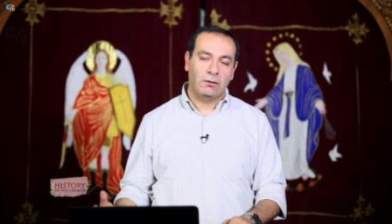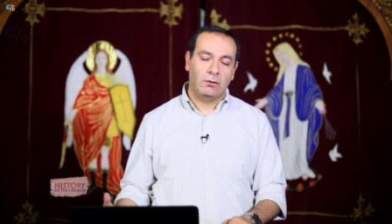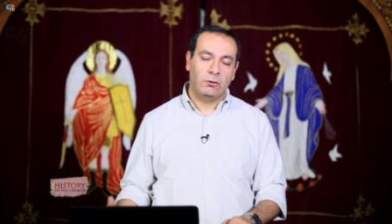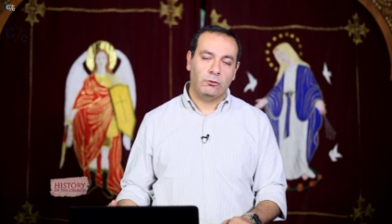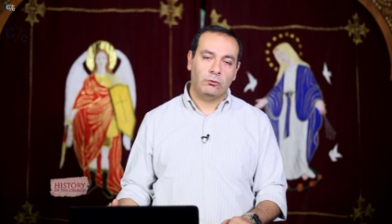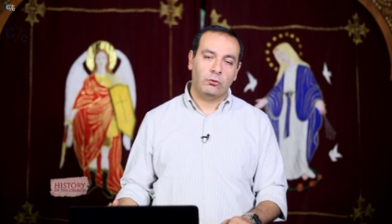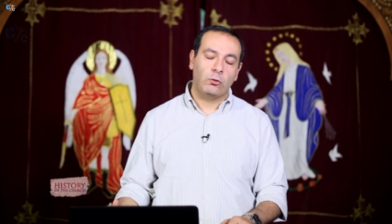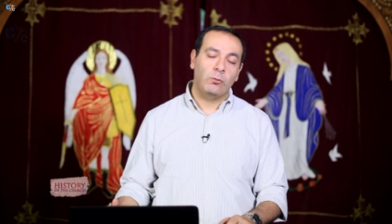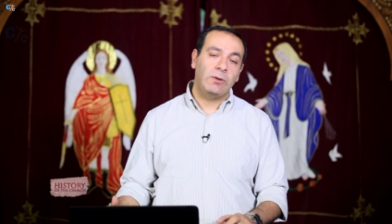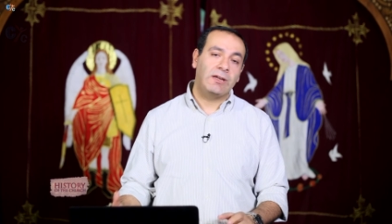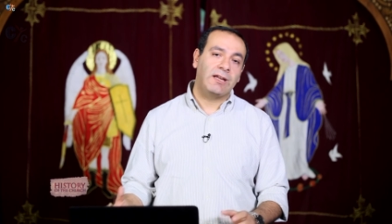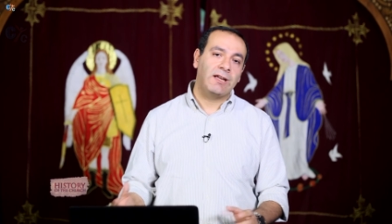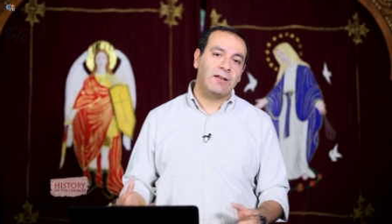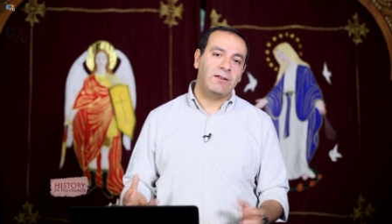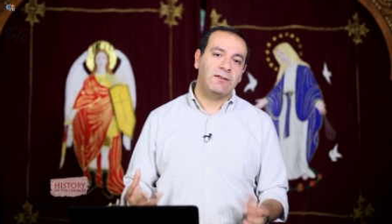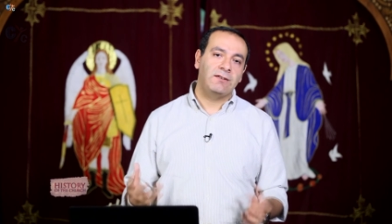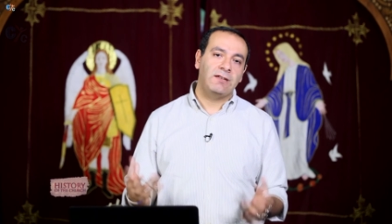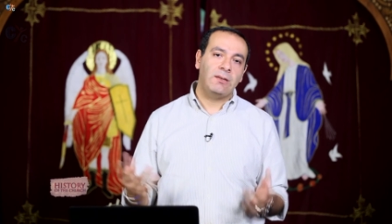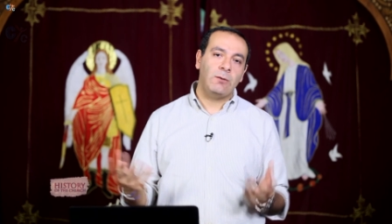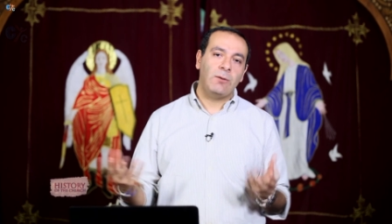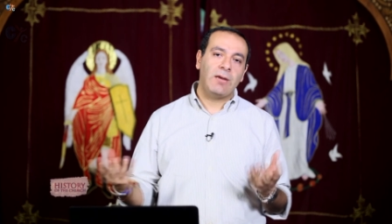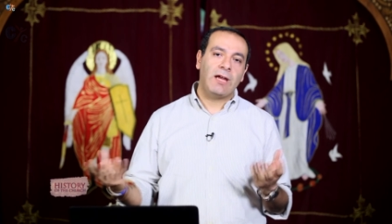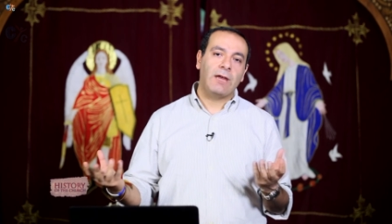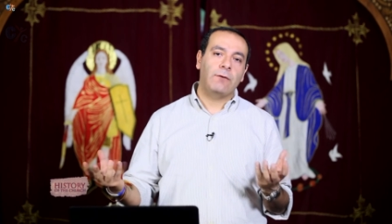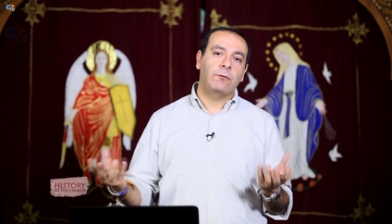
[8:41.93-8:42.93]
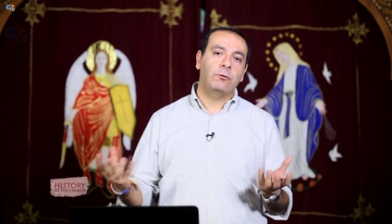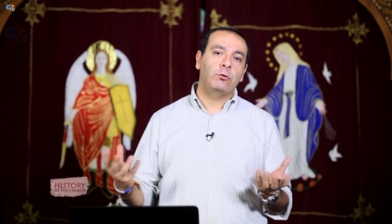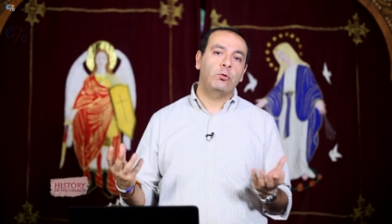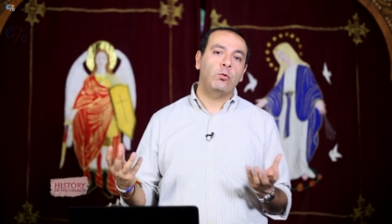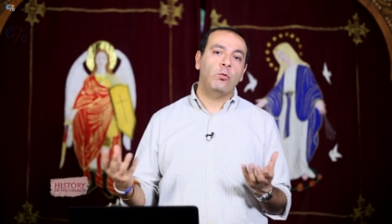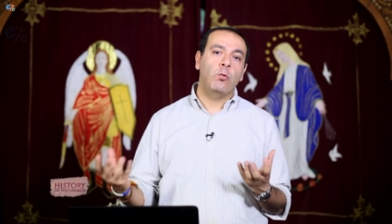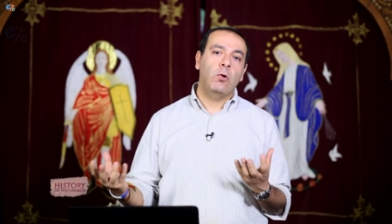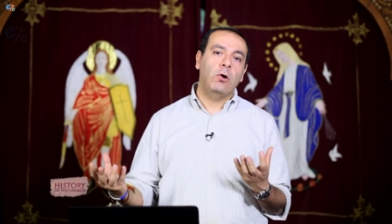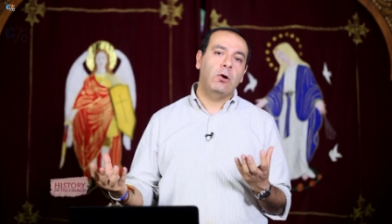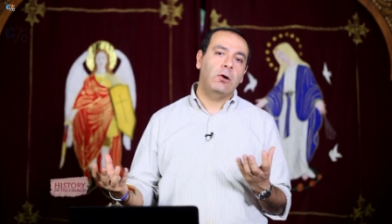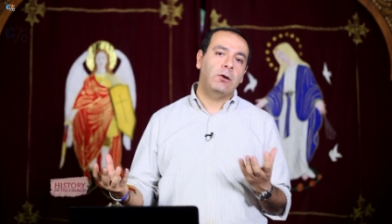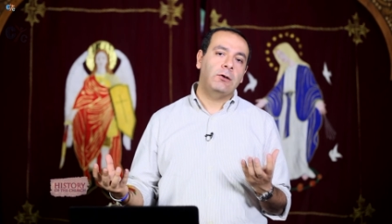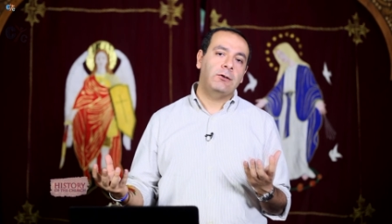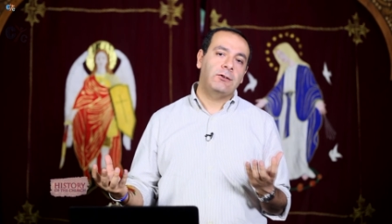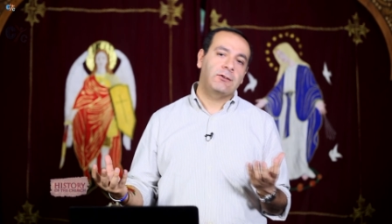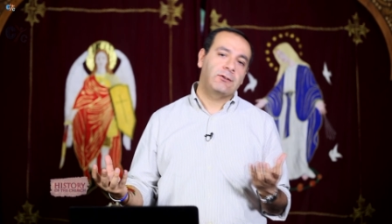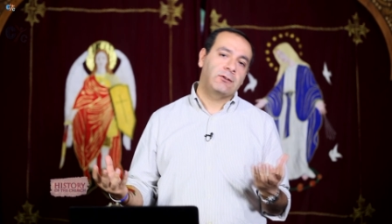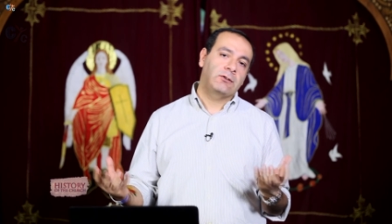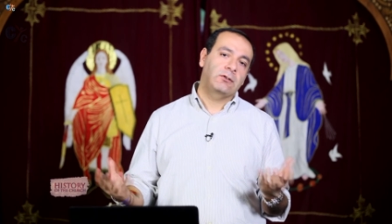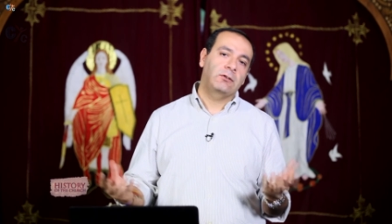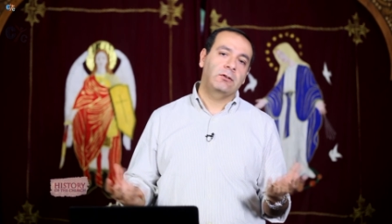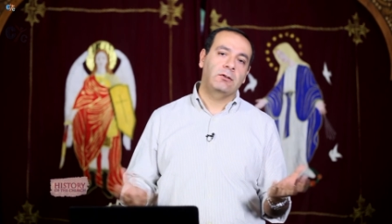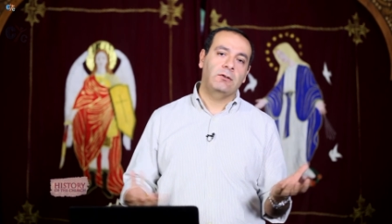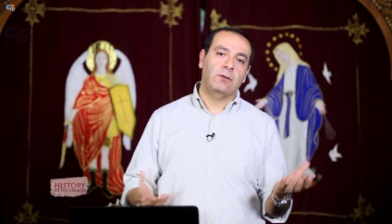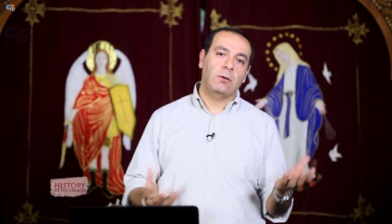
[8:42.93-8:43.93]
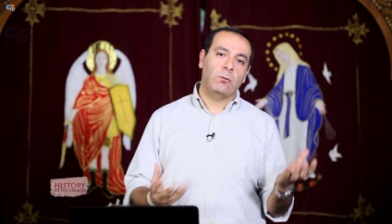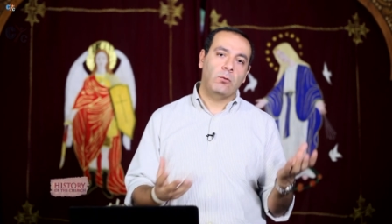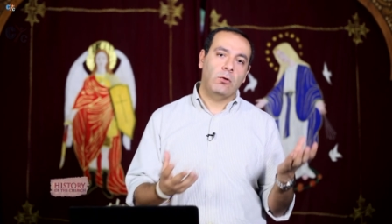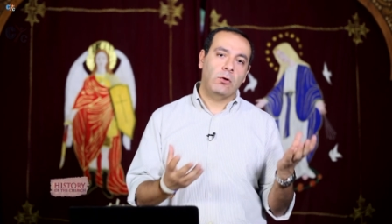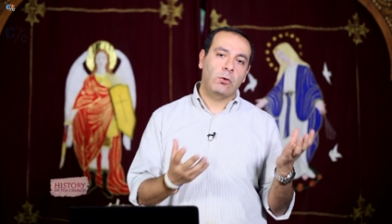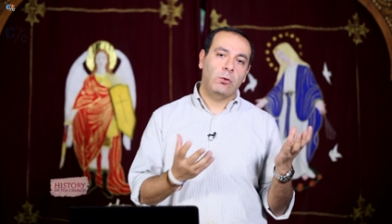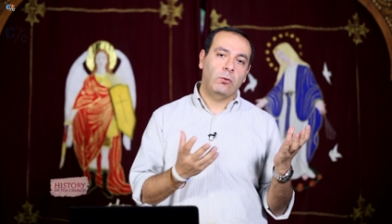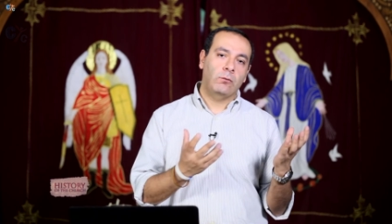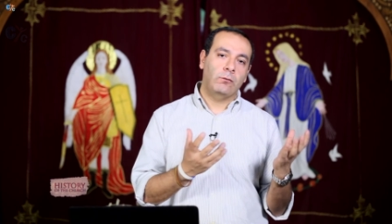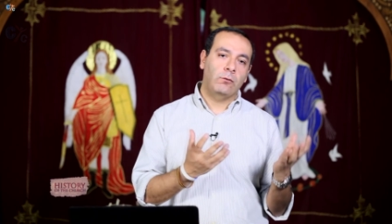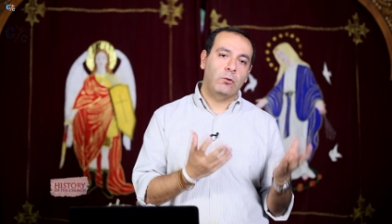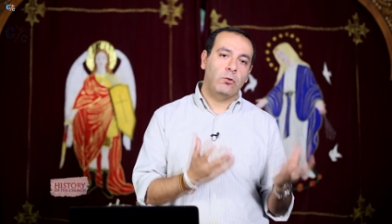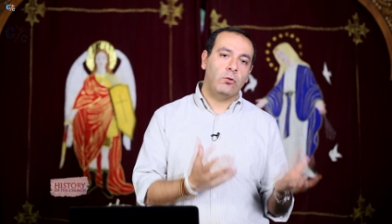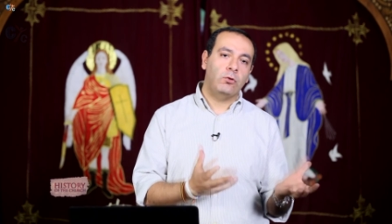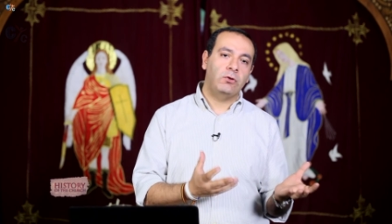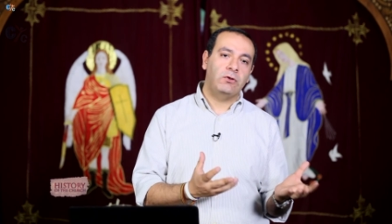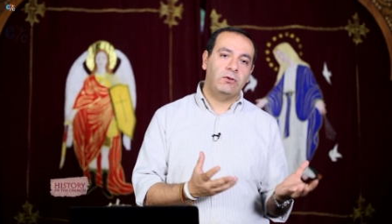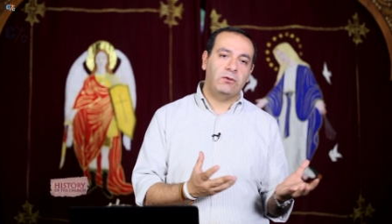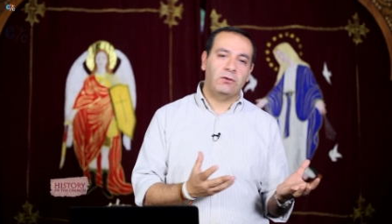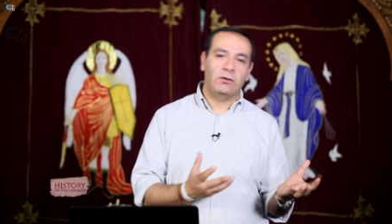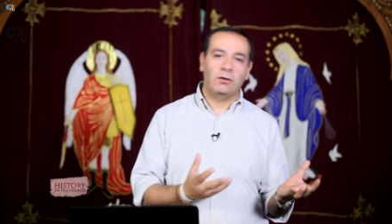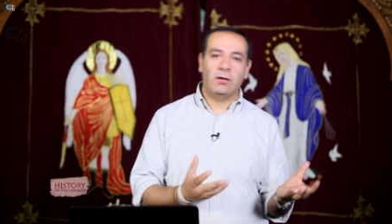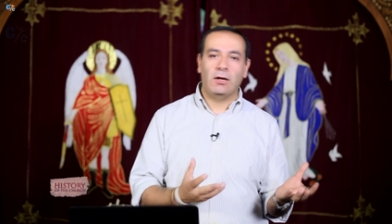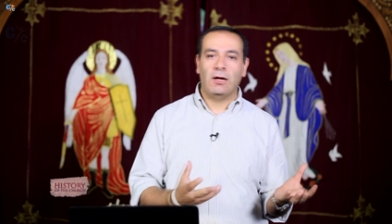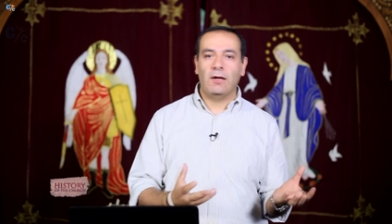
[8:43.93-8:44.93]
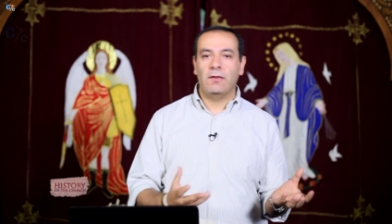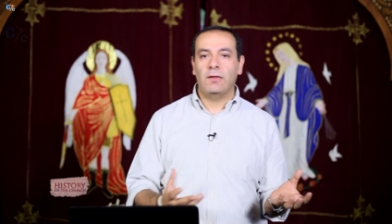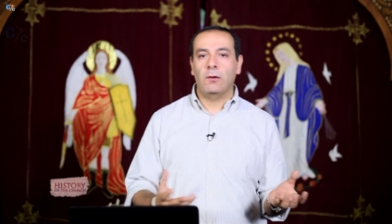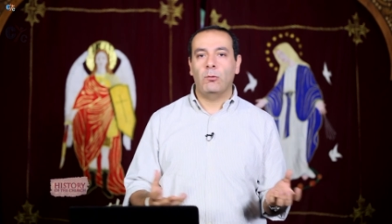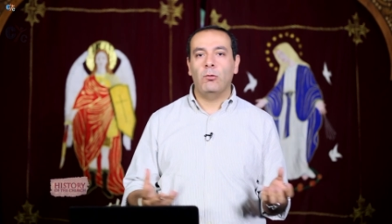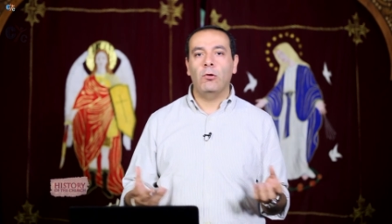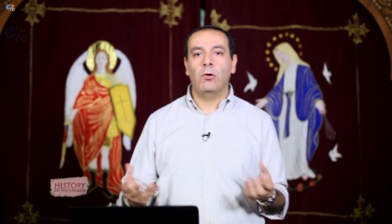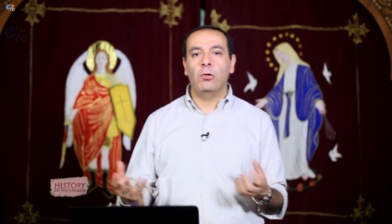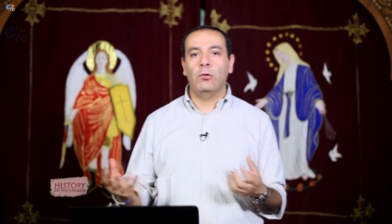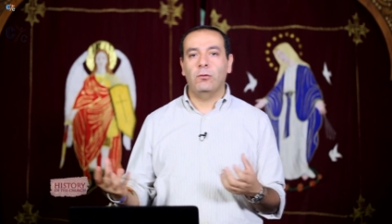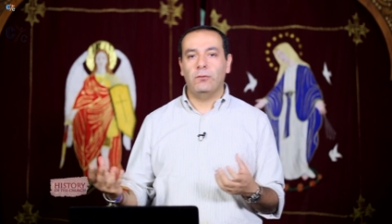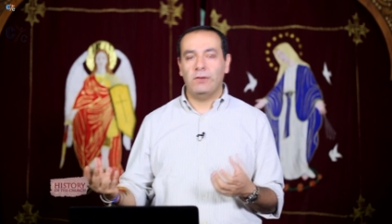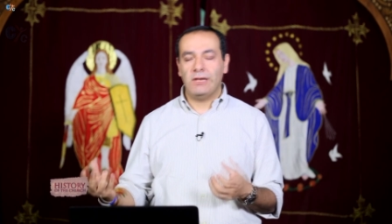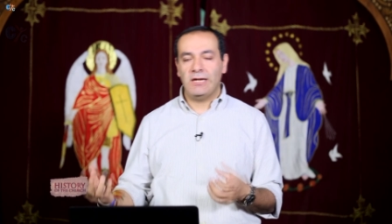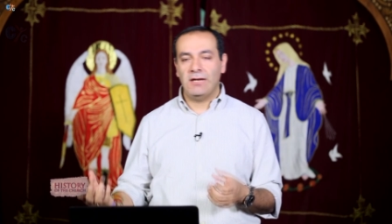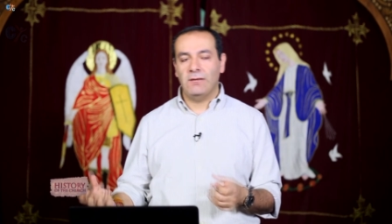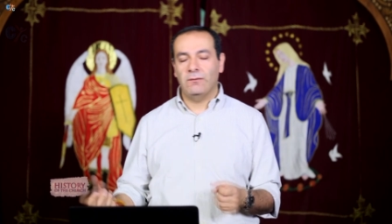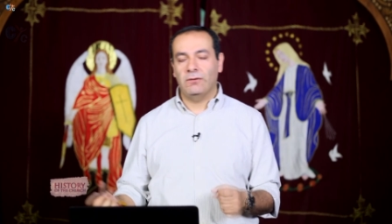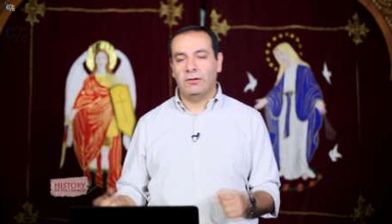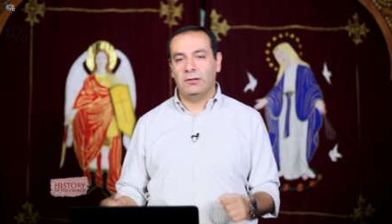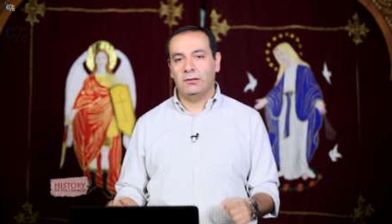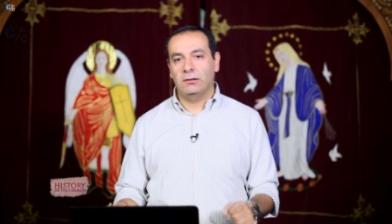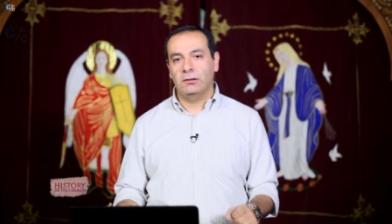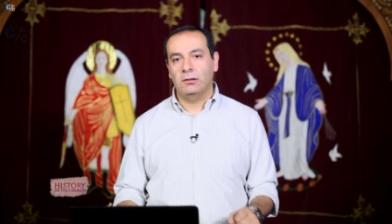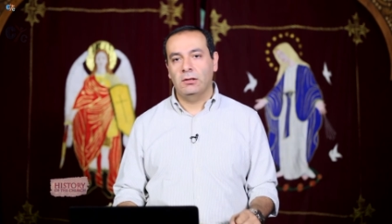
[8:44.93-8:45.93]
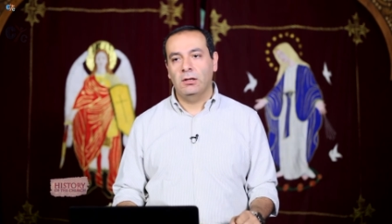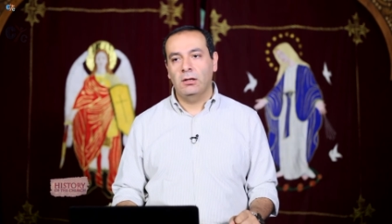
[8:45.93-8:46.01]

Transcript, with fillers: So we can see we have two worlds the world of good and the world of evil.